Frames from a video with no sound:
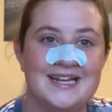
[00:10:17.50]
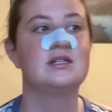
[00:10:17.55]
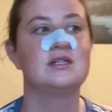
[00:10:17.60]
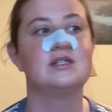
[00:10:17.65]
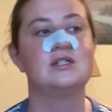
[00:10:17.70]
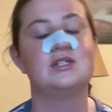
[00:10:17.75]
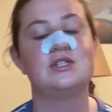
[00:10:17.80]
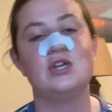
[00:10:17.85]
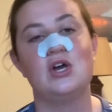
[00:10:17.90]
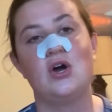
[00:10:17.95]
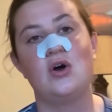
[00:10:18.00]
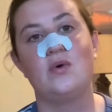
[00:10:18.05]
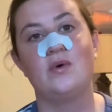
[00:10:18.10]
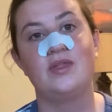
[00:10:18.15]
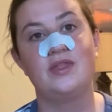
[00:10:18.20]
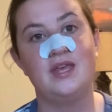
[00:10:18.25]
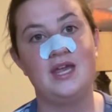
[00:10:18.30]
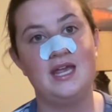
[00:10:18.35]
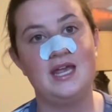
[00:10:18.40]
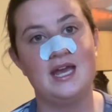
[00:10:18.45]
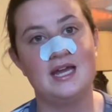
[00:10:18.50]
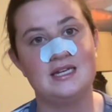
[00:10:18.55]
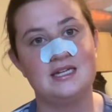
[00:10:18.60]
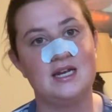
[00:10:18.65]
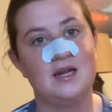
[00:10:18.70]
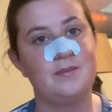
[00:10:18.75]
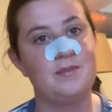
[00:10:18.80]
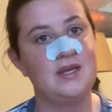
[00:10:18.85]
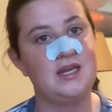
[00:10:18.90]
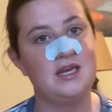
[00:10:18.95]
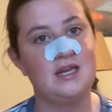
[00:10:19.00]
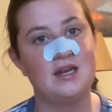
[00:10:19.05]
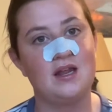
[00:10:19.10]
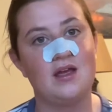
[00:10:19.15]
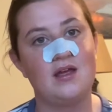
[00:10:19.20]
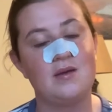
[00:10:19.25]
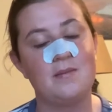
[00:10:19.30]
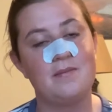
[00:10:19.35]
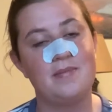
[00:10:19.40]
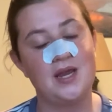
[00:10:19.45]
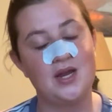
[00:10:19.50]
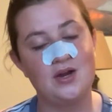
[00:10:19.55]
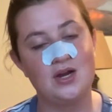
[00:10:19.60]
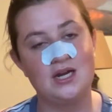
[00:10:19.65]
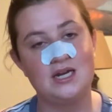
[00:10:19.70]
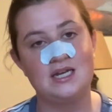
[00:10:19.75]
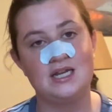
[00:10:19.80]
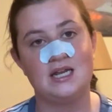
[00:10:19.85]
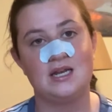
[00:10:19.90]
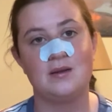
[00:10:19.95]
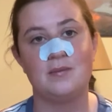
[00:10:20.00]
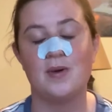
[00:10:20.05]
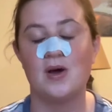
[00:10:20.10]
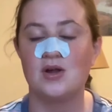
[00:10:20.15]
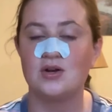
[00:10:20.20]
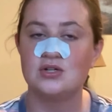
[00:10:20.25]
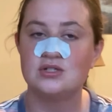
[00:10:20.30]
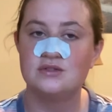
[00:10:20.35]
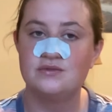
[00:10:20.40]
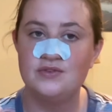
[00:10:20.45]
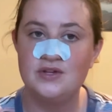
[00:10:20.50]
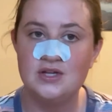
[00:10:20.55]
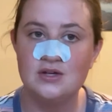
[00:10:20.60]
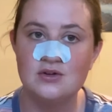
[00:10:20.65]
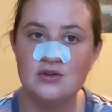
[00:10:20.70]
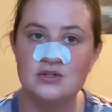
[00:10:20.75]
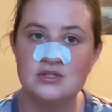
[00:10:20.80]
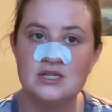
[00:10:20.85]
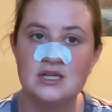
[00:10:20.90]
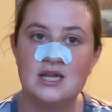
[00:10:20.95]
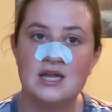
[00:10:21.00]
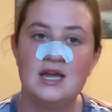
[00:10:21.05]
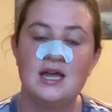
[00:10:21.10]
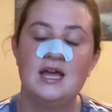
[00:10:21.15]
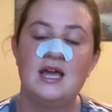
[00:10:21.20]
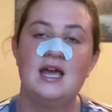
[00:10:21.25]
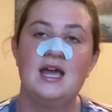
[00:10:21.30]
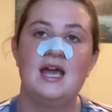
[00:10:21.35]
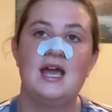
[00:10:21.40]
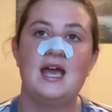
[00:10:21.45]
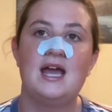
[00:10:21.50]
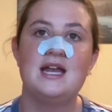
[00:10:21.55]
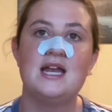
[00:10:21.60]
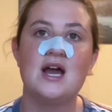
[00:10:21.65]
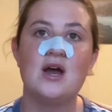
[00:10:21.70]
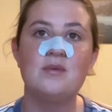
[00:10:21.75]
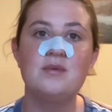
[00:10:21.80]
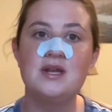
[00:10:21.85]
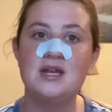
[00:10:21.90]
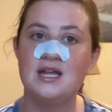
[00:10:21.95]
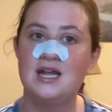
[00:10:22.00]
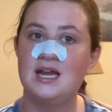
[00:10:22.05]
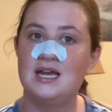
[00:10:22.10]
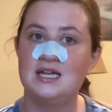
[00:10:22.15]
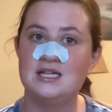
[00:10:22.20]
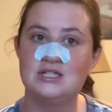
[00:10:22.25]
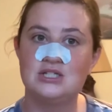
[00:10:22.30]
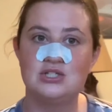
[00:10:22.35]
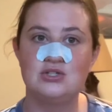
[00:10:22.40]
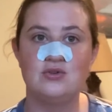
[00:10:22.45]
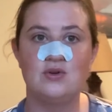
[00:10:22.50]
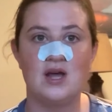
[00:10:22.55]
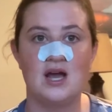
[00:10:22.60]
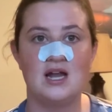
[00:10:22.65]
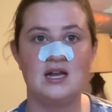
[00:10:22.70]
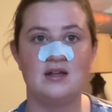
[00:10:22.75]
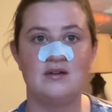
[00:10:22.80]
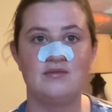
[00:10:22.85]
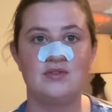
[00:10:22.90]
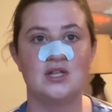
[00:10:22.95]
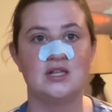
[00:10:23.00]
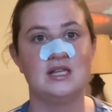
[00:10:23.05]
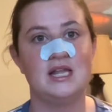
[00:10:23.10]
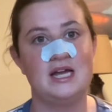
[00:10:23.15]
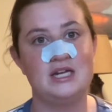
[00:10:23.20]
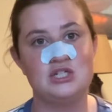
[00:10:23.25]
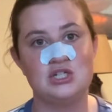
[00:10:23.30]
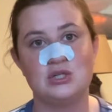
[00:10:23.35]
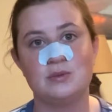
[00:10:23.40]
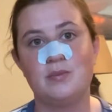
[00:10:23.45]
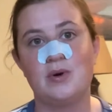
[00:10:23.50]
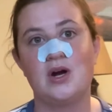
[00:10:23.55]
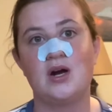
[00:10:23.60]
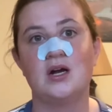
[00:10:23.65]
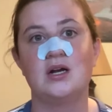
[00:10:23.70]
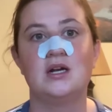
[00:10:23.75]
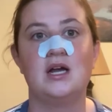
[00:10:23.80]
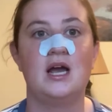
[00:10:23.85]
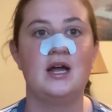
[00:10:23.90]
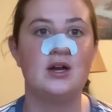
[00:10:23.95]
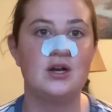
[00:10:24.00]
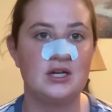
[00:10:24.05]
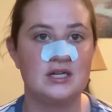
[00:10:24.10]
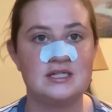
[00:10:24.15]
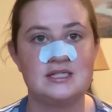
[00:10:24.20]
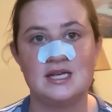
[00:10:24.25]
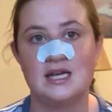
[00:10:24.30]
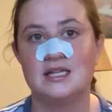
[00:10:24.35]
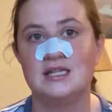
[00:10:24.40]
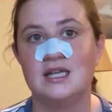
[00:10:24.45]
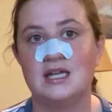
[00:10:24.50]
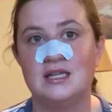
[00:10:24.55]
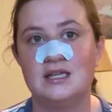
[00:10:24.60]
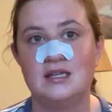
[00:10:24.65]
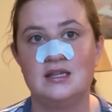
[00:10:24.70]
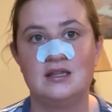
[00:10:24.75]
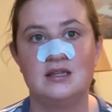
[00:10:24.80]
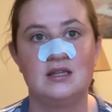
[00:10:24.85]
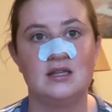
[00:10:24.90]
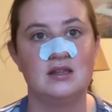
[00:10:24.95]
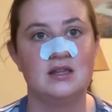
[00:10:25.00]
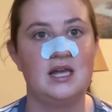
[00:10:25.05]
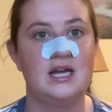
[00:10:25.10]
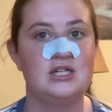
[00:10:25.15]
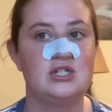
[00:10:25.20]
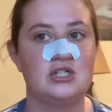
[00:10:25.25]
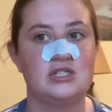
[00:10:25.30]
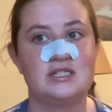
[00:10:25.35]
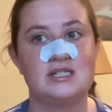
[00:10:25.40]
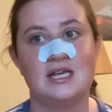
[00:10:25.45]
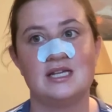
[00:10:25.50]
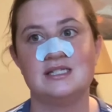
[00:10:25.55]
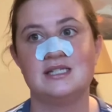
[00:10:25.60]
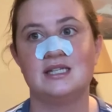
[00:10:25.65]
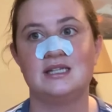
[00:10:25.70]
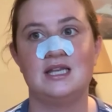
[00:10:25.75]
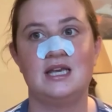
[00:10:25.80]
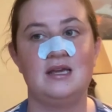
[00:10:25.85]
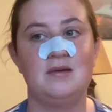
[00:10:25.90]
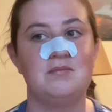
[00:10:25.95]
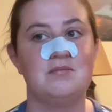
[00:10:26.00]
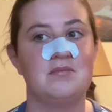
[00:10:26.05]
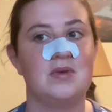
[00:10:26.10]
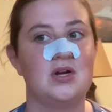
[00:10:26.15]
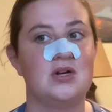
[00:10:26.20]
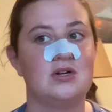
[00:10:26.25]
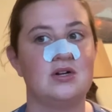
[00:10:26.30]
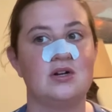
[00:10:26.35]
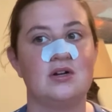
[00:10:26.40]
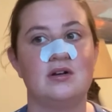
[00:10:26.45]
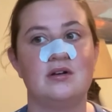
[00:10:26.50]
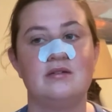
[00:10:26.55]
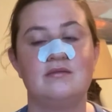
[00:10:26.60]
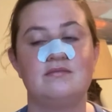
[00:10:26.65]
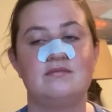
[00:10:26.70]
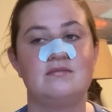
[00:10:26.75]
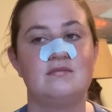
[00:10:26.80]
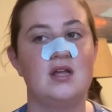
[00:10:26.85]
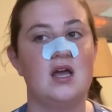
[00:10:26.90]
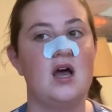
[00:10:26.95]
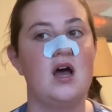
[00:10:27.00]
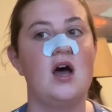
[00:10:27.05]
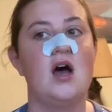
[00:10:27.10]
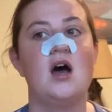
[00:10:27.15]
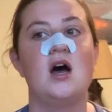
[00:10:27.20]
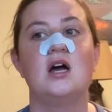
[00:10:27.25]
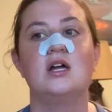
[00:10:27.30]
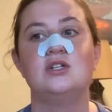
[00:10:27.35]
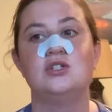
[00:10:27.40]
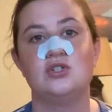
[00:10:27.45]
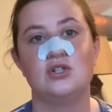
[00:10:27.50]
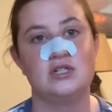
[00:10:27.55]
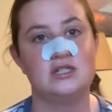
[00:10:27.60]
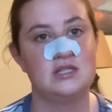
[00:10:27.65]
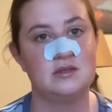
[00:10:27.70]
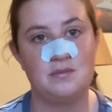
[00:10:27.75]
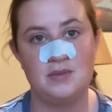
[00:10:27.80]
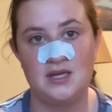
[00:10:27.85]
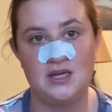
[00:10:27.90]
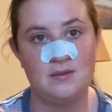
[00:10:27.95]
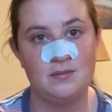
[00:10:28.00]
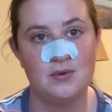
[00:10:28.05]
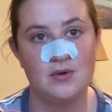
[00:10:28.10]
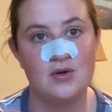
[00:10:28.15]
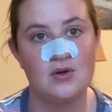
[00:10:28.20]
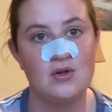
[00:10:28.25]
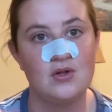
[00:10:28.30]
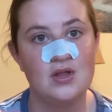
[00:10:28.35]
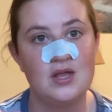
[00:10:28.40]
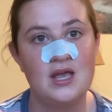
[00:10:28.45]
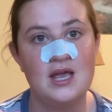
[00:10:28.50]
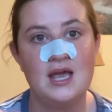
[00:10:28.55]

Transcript: So they ended up being buried in a potter's field. And now I'm going to get into kind of the legend part. I already said that the legend says that they murdered hundreds of people